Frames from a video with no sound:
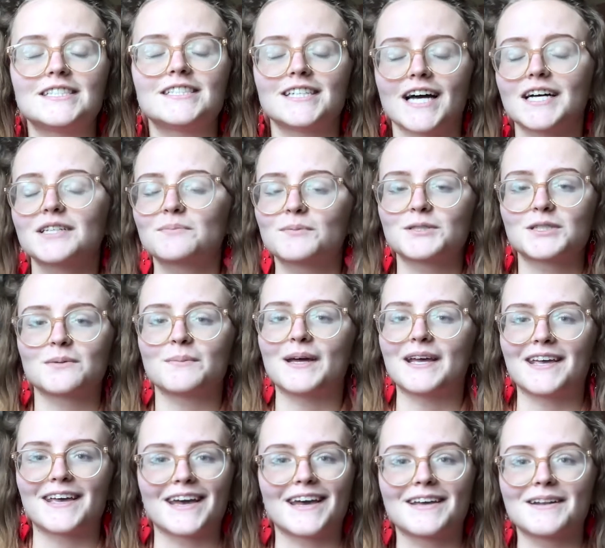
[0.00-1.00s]
desperate to
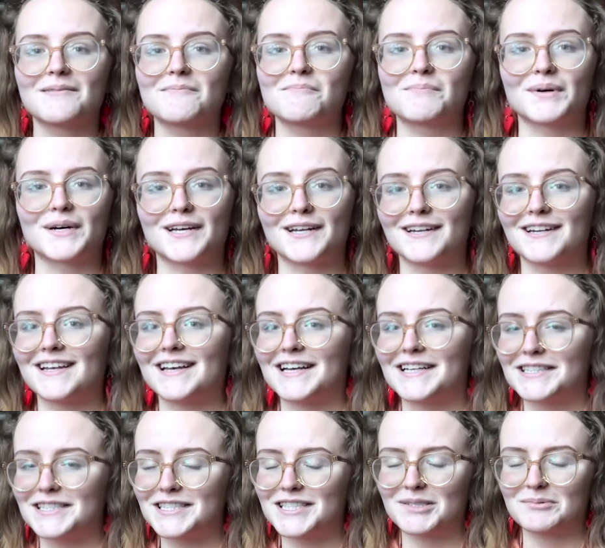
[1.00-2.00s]
make it, but
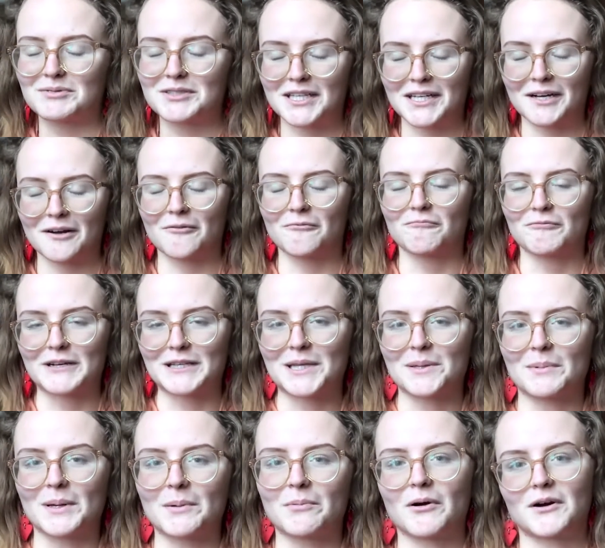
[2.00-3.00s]
it seems like a really
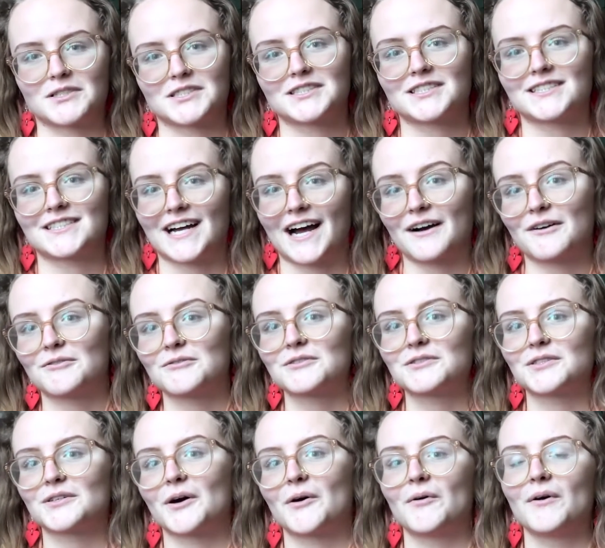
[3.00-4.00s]
big project to tackle,
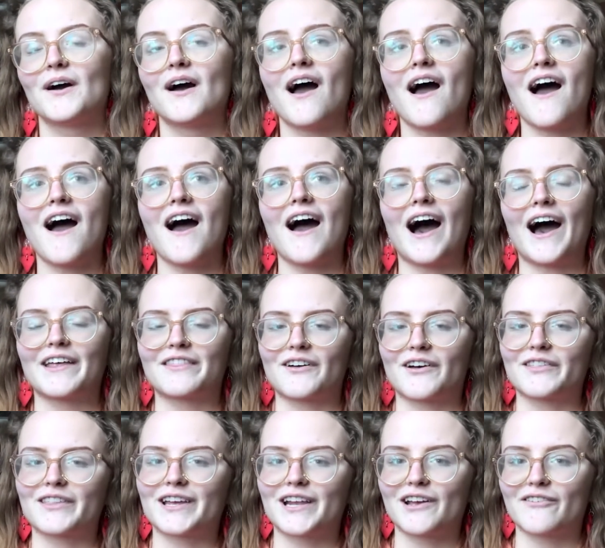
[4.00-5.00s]
so I
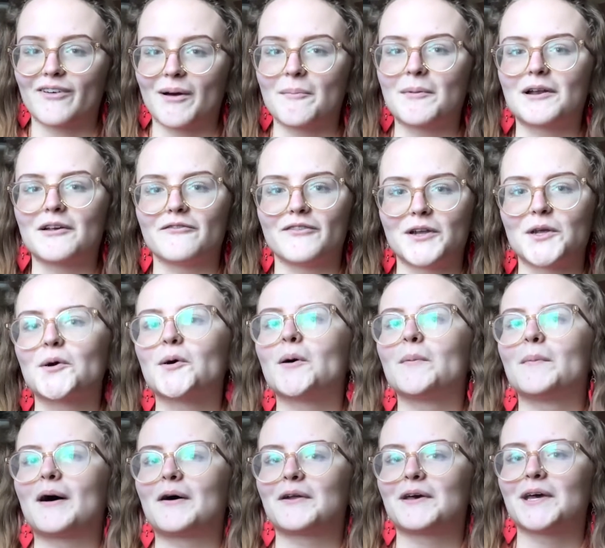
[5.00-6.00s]
thought that if I made a video
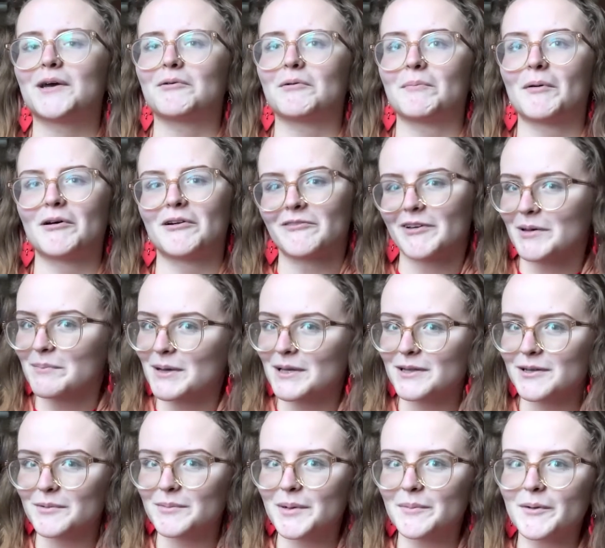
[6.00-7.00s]
about it, it would motivate me a
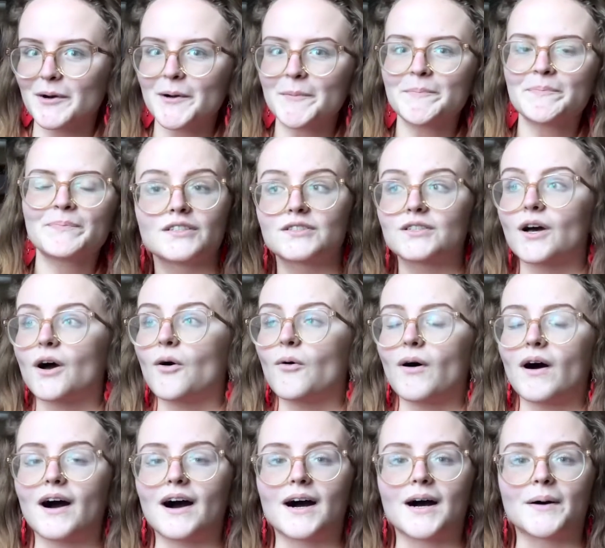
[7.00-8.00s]
little bit more. So
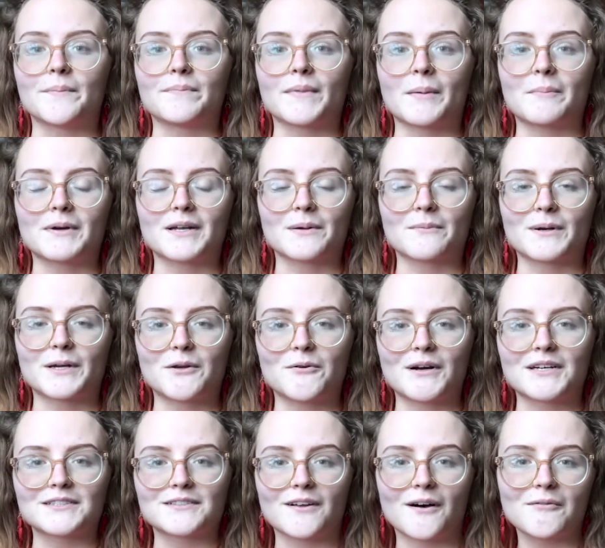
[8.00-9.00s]
I'm going to bring you
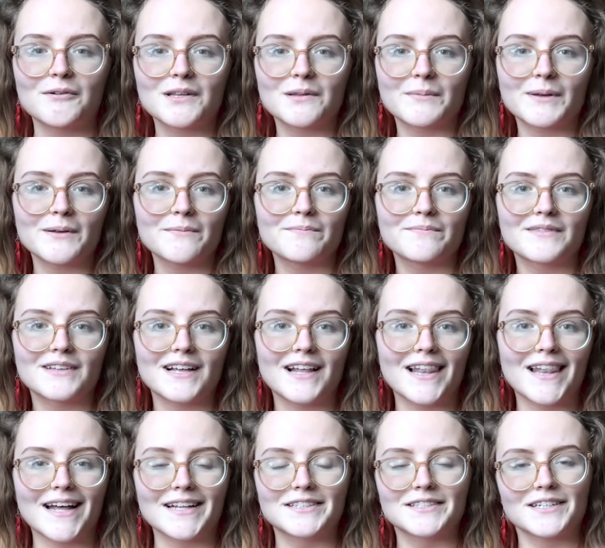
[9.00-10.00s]
guys along with me.
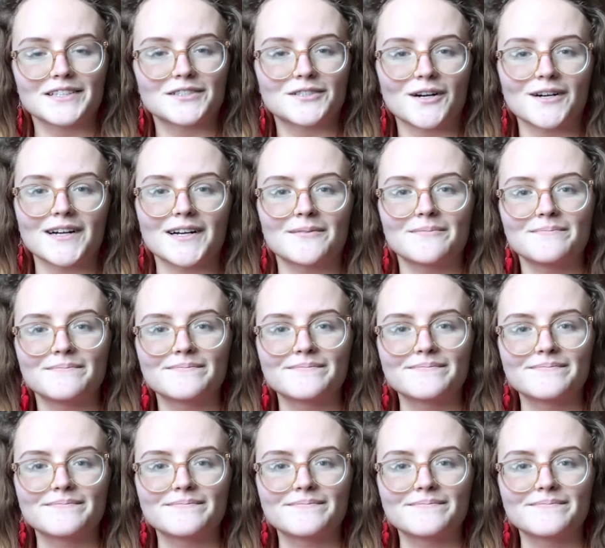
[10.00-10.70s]
Let's get started.